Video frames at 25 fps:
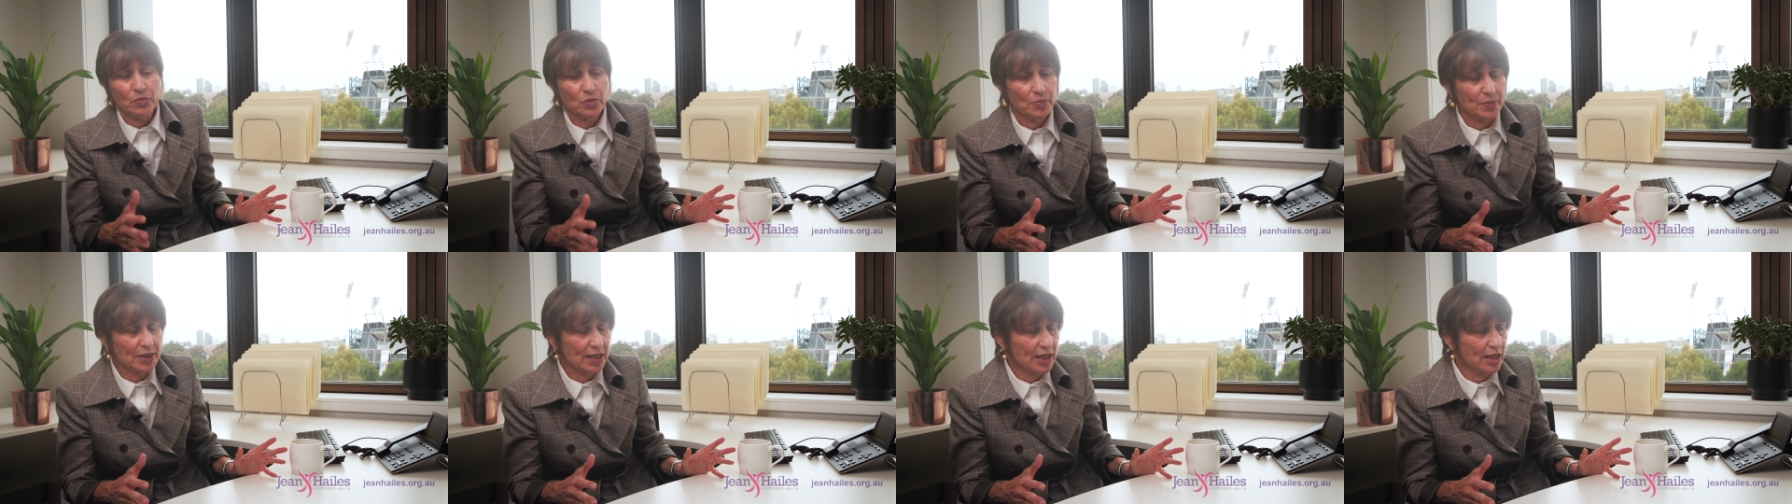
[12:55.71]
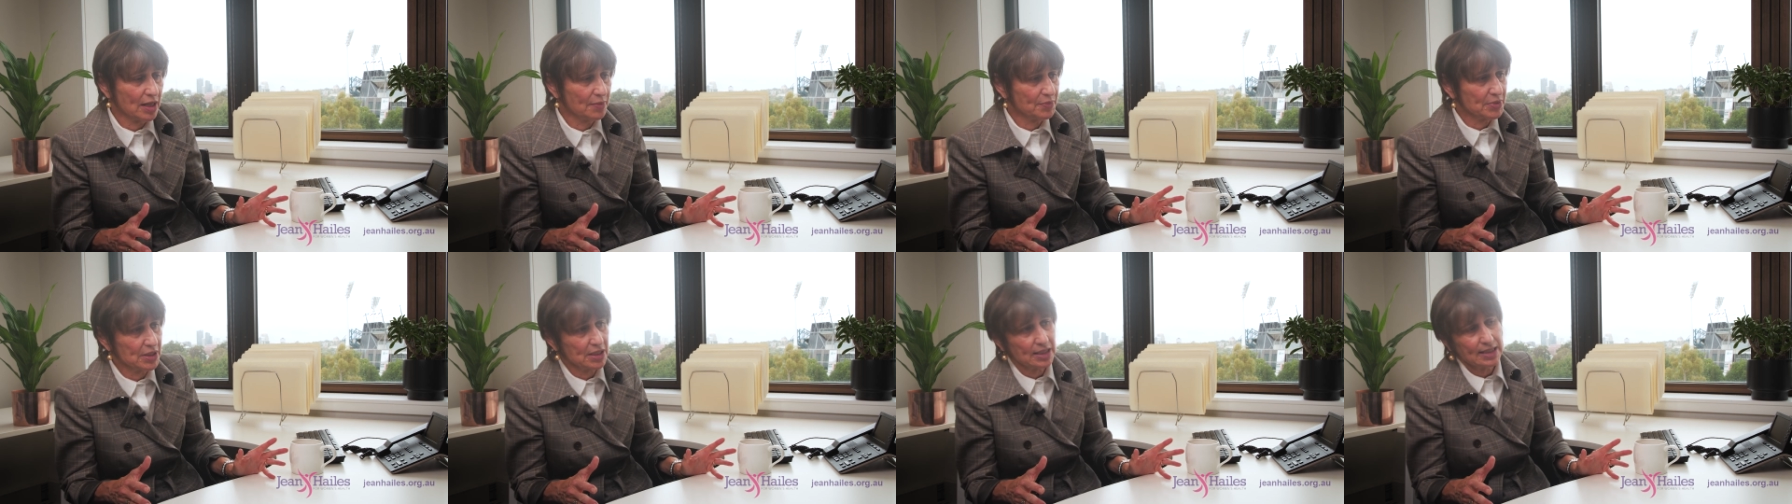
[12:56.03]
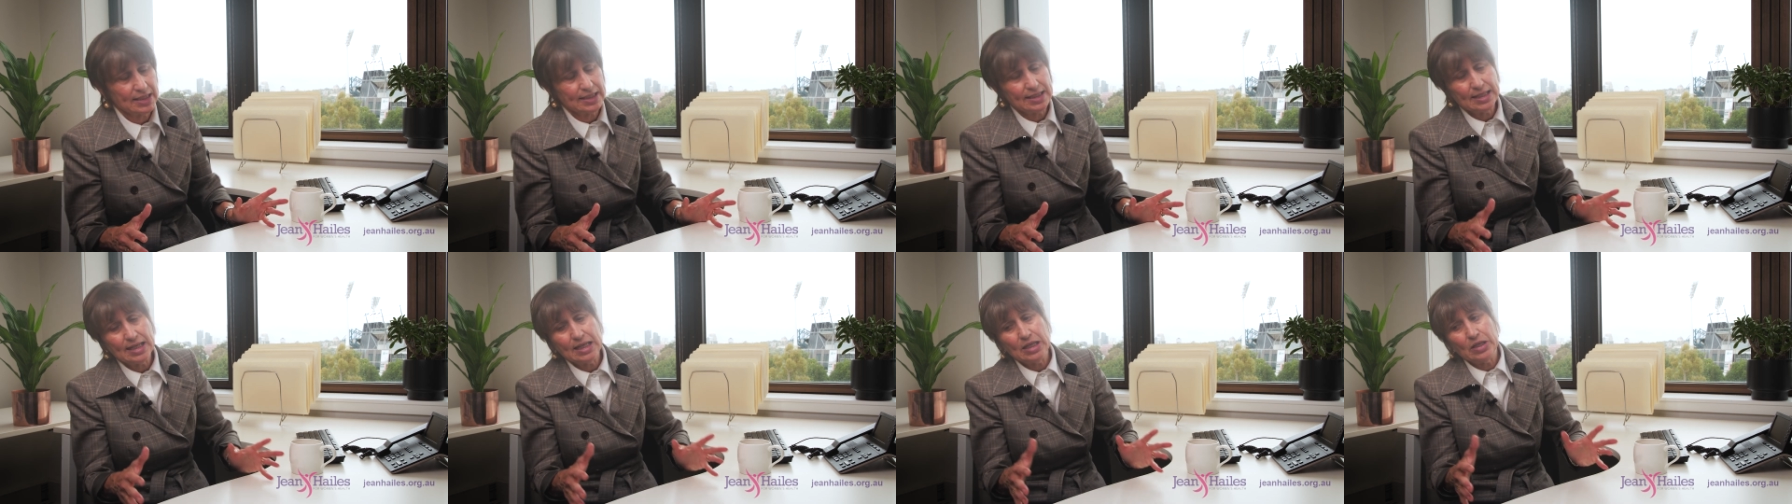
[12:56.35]
woman comes
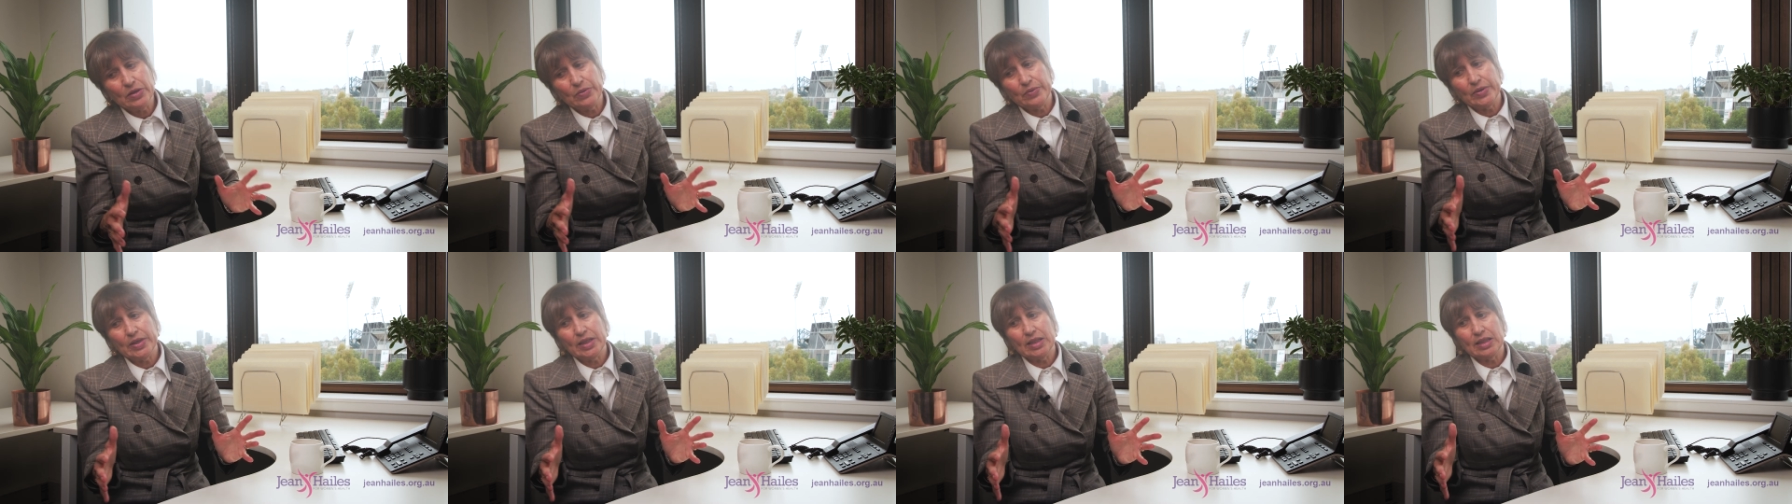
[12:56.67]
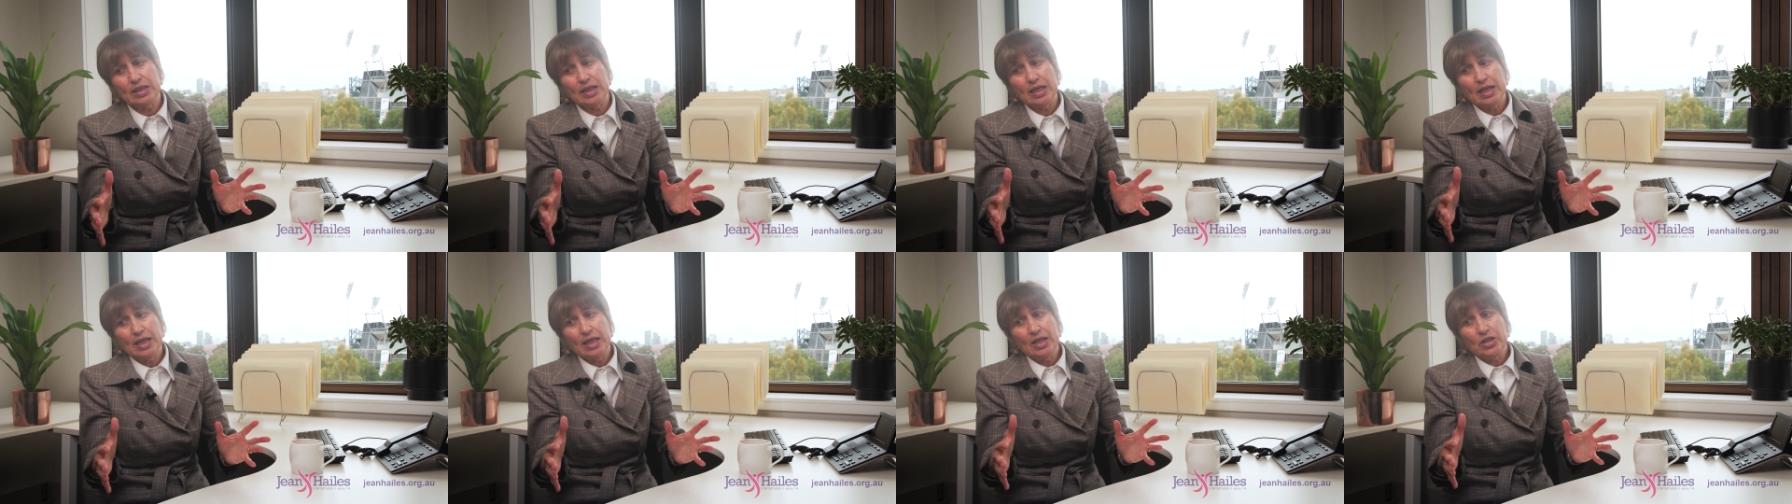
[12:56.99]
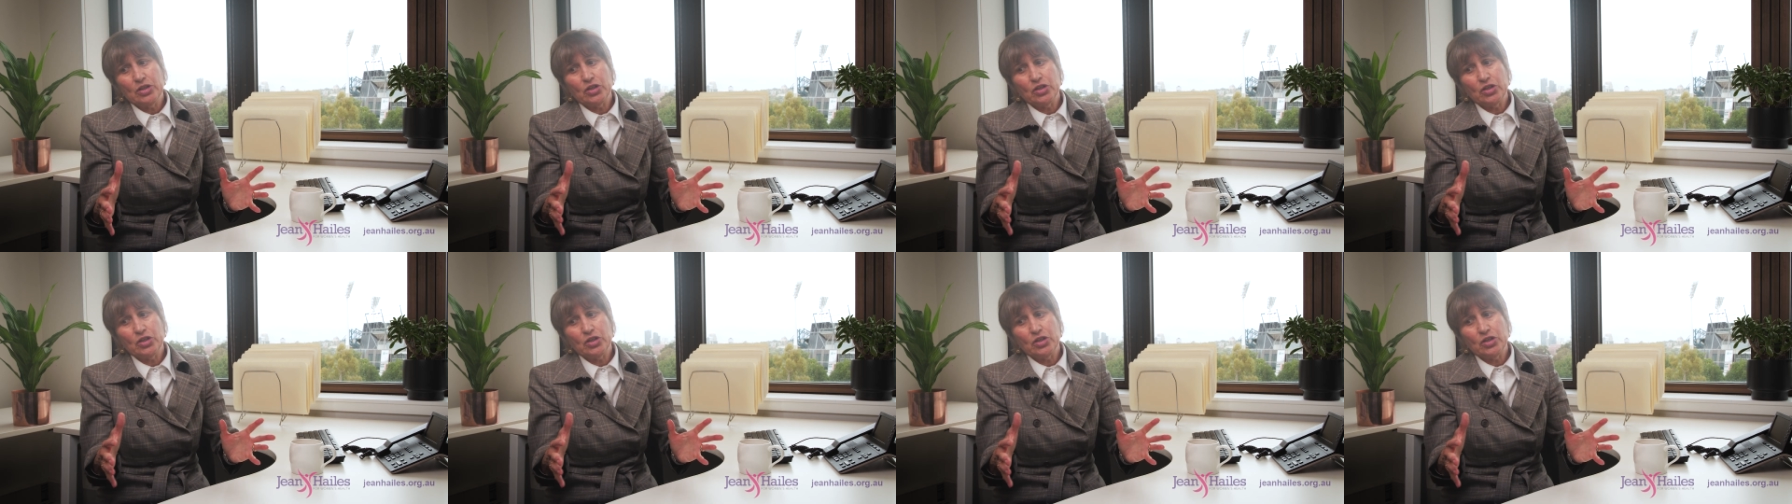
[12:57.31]
to see you and